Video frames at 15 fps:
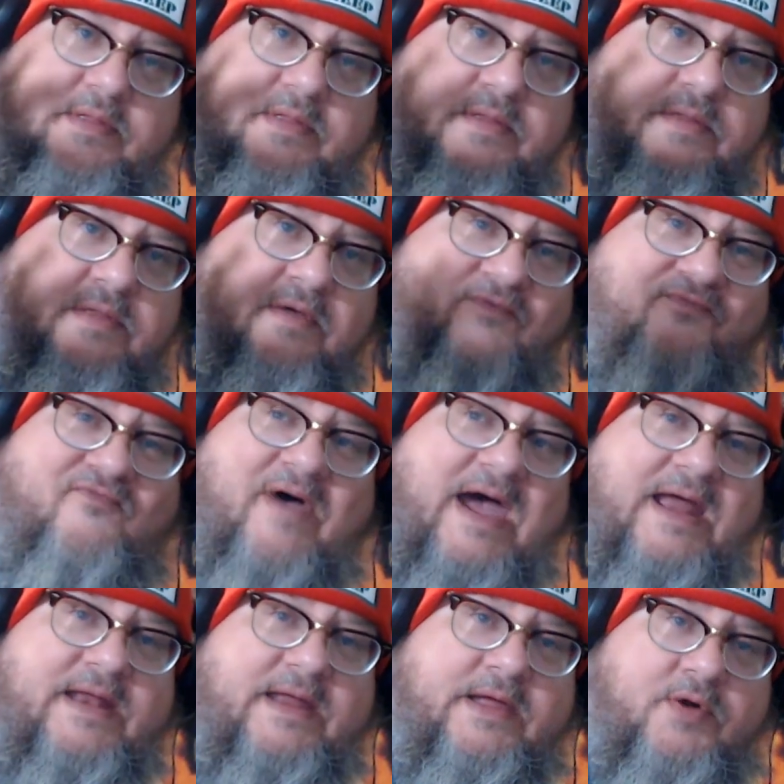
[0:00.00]

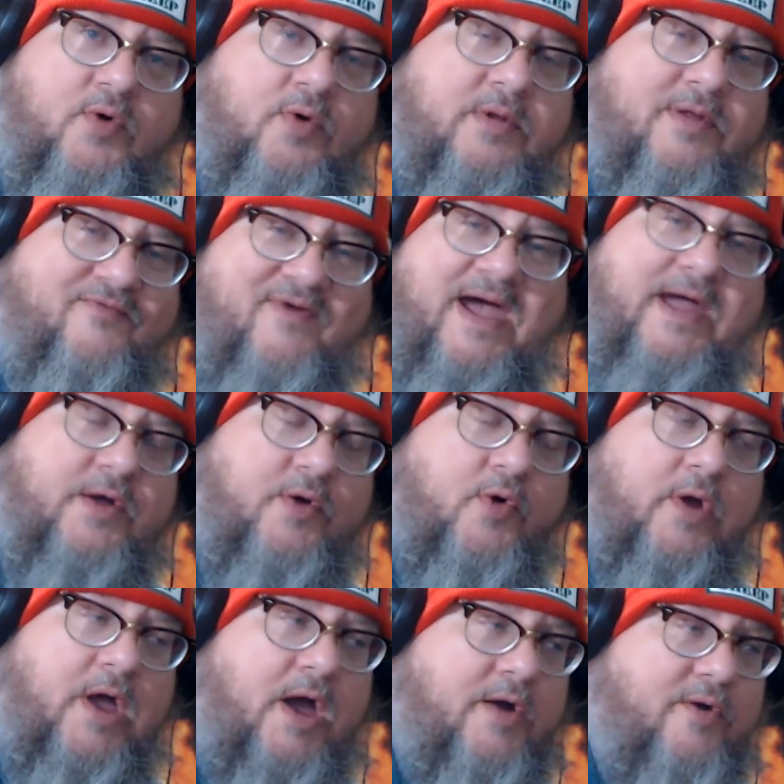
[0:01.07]
fight
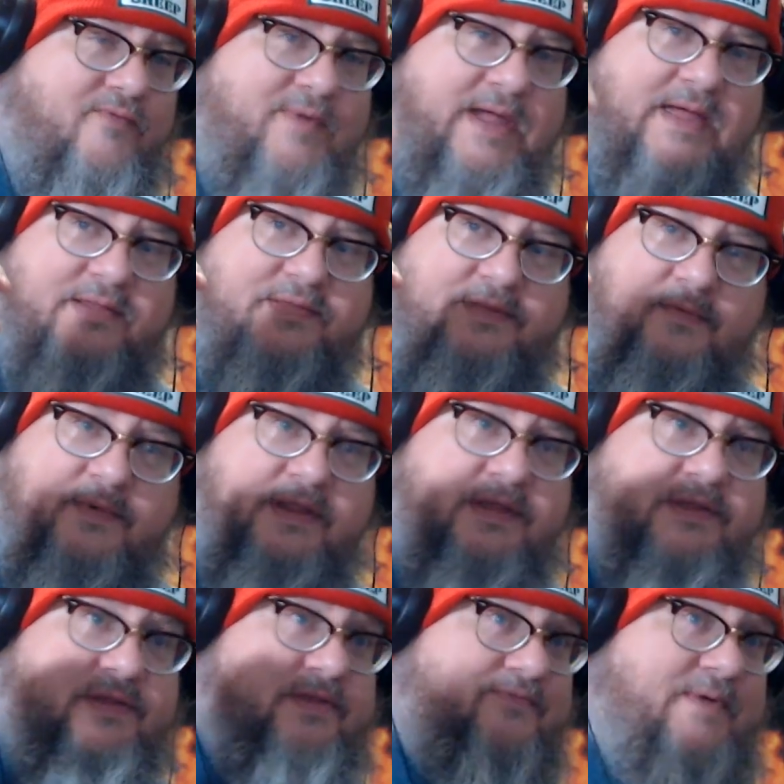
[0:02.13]
choreography and stuff in
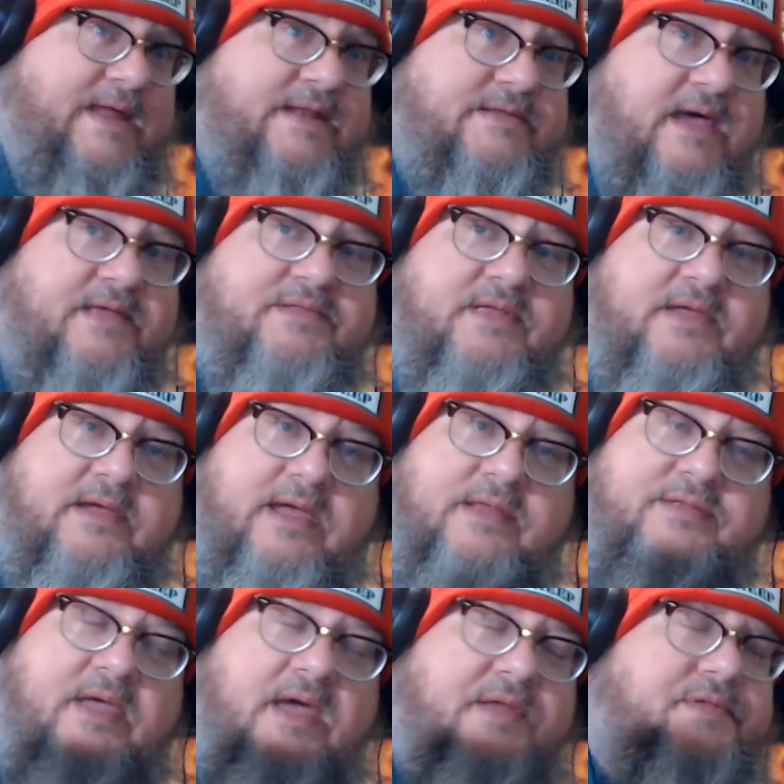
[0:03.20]
this is fantastic. It's
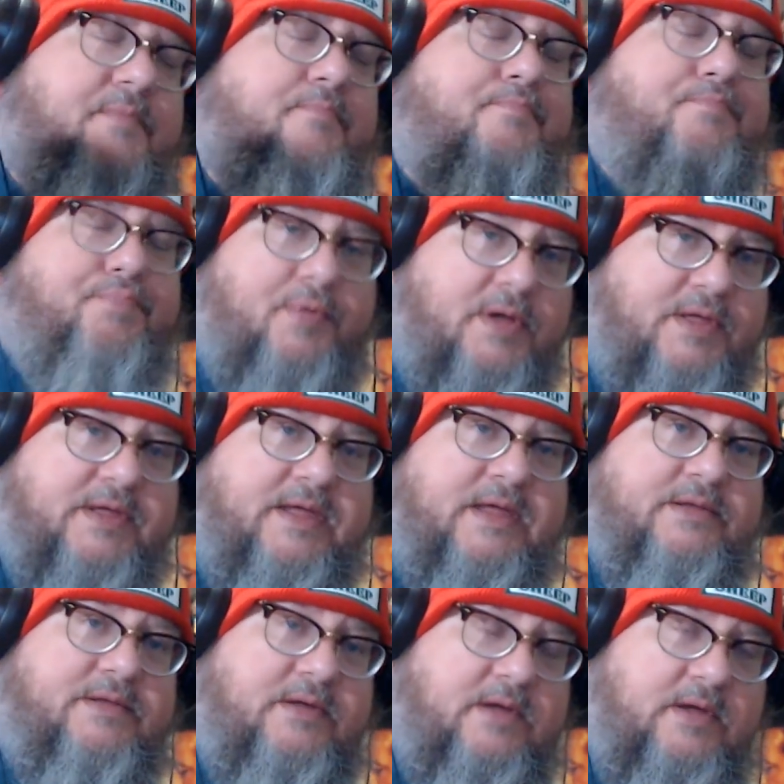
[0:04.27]
got some
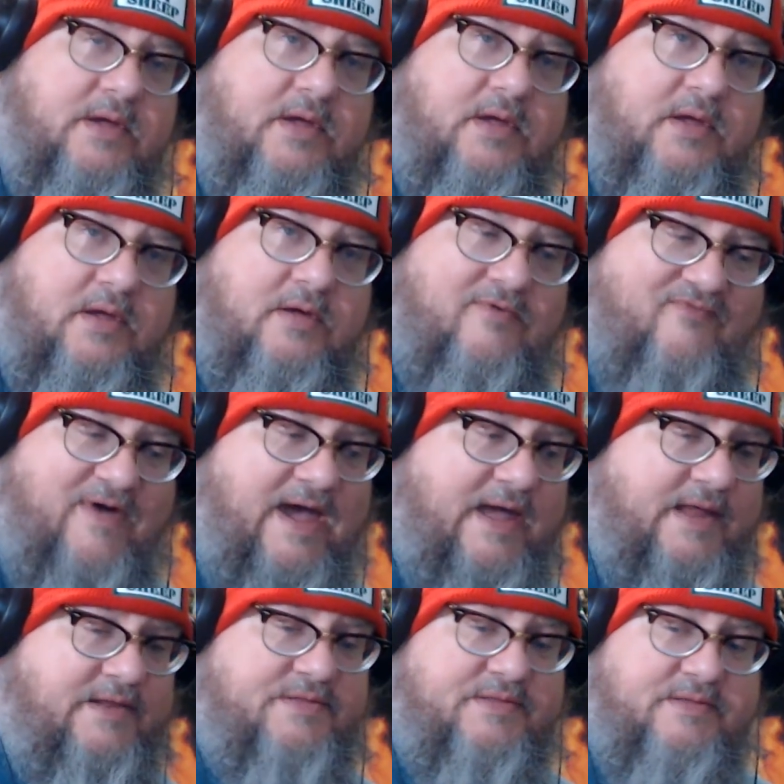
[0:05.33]
brilliant
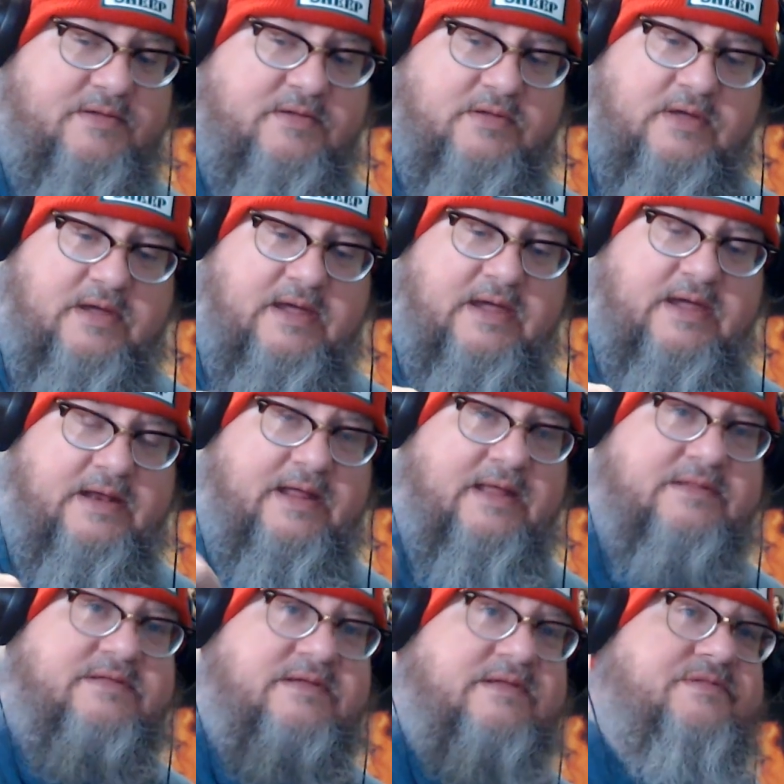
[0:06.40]
fights. And
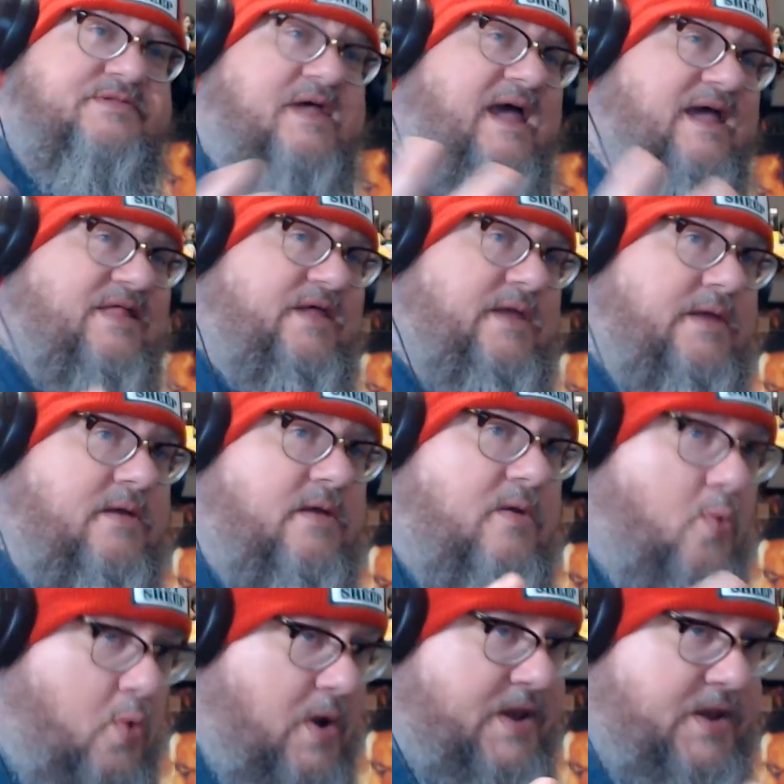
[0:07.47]
it's exactly
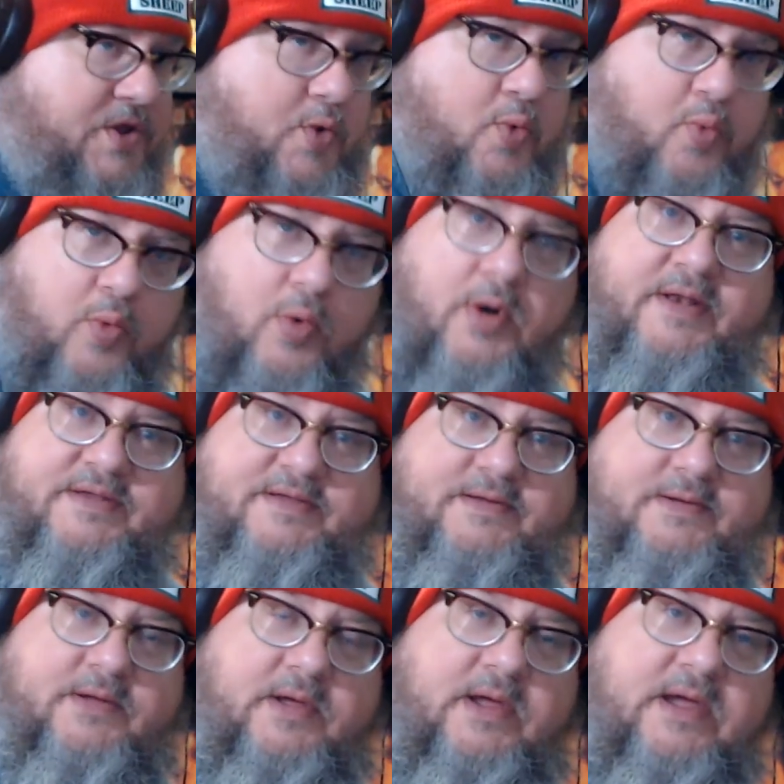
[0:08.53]
what you want
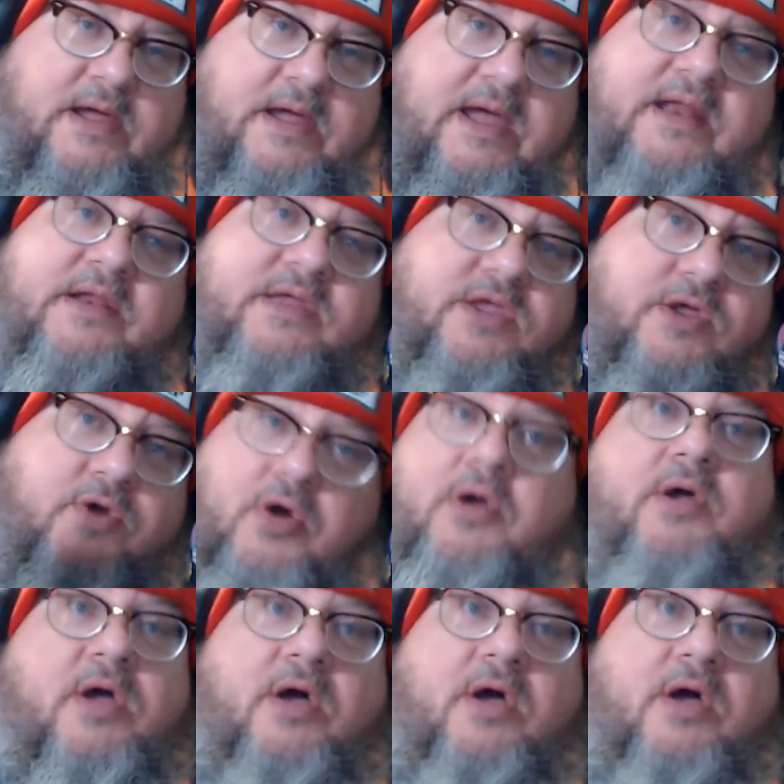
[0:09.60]
in your Kung